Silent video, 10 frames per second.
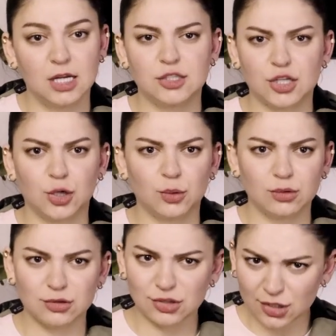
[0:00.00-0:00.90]

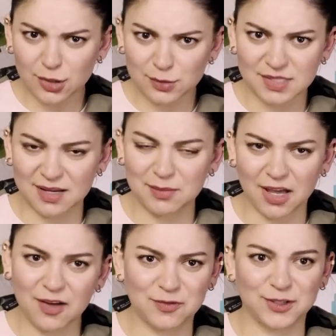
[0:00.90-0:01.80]
so show some
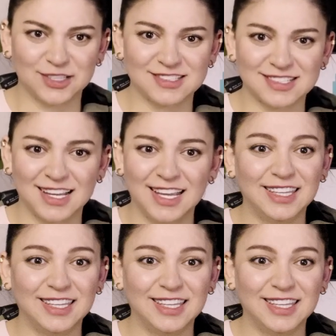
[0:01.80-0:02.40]
effort.